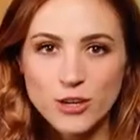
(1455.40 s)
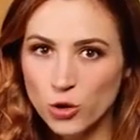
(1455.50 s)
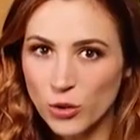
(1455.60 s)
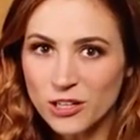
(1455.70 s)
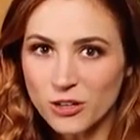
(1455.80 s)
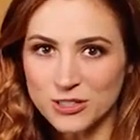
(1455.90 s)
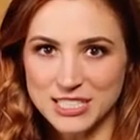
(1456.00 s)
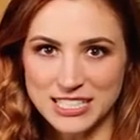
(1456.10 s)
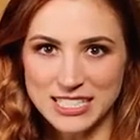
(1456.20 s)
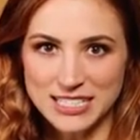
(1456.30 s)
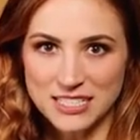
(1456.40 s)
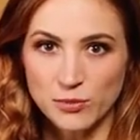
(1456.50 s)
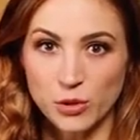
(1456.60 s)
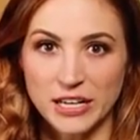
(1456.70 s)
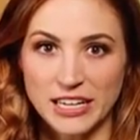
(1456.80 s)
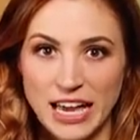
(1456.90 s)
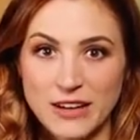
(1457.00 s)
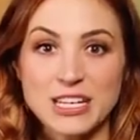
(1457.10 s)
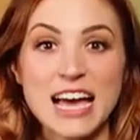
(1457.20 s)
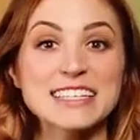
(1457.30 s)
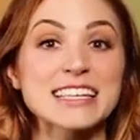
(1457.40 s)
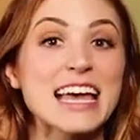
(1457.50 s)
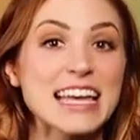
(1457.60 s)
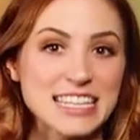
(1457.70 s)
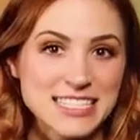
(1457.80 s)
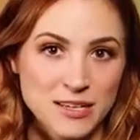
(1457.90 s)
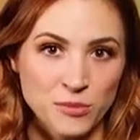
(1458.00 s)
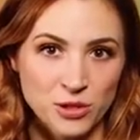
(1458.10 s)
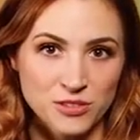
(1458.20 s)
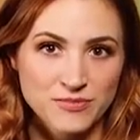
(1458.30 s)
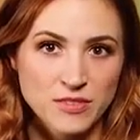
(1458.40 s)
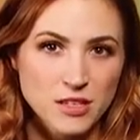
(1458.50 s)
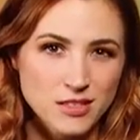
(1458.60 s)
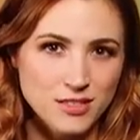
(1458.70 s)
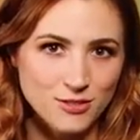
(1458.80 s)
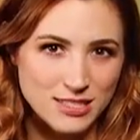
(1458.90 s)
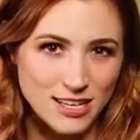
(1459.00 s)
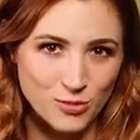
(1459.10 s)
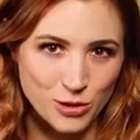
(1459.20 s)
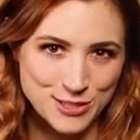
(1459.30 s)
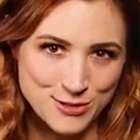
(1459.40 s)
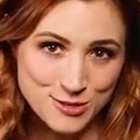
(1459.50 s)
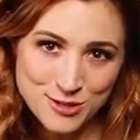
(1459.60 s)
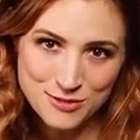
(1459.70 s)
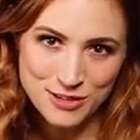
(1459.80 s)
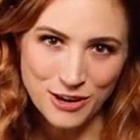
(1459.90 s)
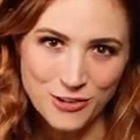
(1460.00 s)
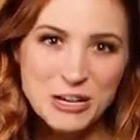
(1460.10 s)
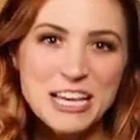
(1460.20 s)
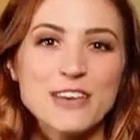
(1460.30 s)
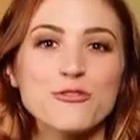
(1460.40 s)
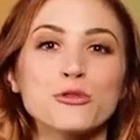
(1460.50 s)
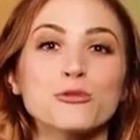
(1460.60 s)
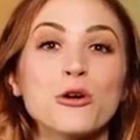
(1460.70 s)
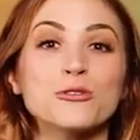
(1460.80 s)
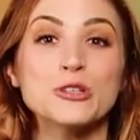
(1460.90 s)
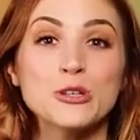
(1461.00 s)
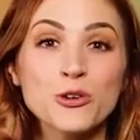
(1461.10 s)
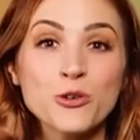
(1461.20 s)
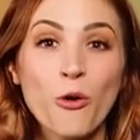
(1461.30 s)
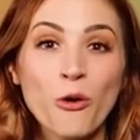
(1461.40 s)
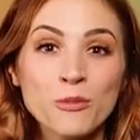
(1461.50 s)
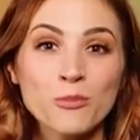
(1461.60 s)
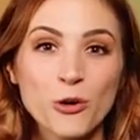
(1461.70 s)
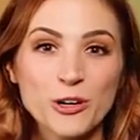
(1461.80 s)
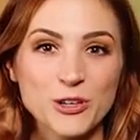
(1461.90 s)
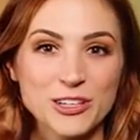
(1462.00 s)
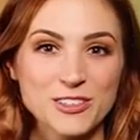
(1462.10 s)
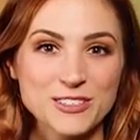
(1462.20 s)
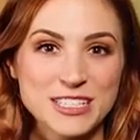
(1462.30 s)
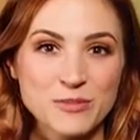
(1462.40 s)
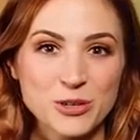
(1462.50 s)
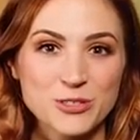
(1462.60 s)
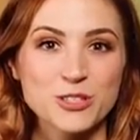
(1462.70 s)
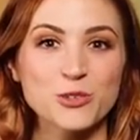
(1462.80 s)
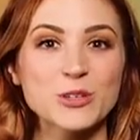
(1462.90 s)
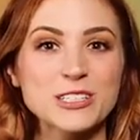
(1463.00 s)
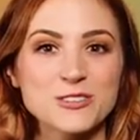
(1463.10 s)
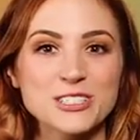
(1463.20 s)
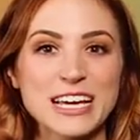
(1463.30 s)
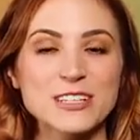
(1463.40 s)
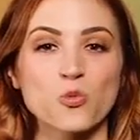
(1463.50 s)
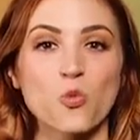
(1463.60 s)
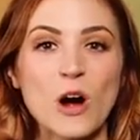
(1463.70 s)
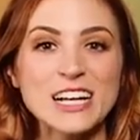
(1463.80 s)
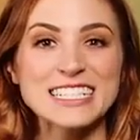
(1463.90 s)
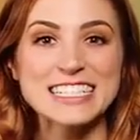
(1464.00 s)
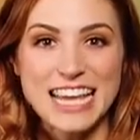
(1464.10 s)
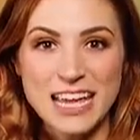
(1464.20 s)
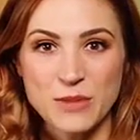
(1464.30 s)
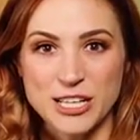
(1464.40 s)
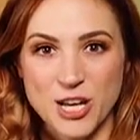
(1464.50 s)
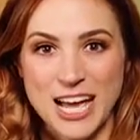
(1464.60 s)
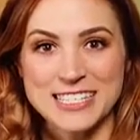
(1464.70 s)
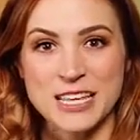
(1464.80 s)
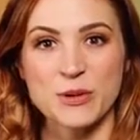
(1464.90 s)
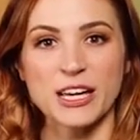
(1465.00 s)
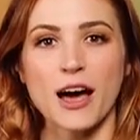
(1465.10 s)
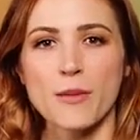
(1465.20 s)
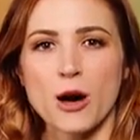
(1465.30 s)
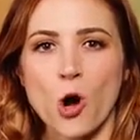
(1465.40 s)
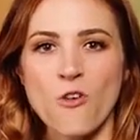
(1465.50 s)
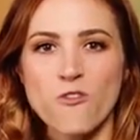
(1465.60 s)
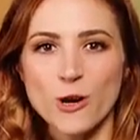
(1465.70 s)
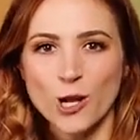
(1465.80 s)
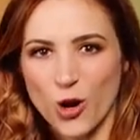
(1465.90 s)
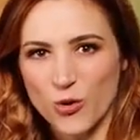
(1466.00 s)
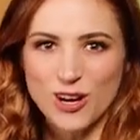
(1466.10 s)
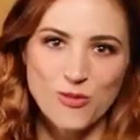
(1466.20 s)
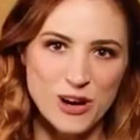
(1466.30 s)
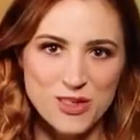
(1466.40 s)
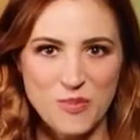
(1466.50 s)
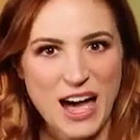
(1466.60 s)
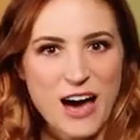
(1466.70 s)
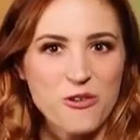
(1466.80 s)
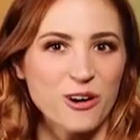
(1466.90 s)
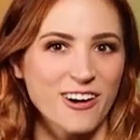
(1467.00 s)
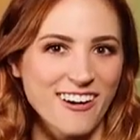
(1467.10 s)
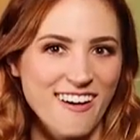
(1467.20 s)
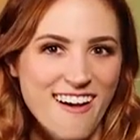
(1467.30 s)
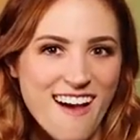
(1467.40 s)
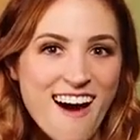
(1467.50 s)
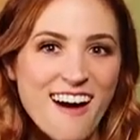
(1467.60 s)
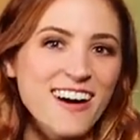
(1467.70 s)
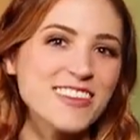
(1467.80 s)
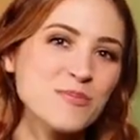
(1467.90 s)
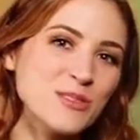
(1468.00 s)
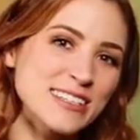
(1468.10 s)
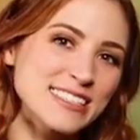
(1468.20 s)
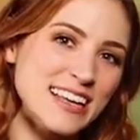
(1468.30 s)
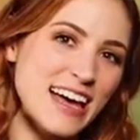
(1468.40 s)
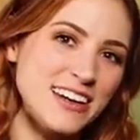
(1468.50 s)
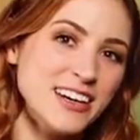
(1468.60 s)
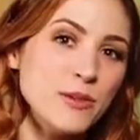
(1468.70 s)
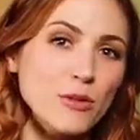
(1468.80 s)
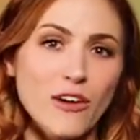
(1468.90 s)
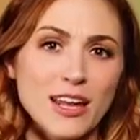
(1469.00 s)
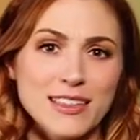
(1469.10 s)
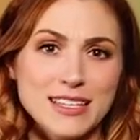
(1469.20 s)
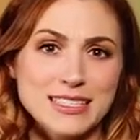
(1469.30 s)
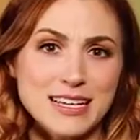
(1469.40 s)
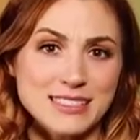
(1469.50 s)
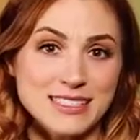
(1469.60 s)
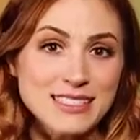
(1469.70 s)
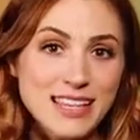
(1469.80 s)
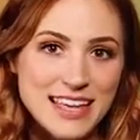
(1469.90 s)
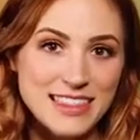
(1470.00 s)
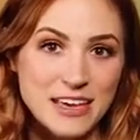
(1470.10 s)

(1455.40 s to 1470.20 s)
The critical success symbol can count as any symbol. Don't celebrate too soon though. If you roll 2 or more critical symbols, your wizard takes 1 damage as they become overloaded with power. On the plus side, provided this doesn't slay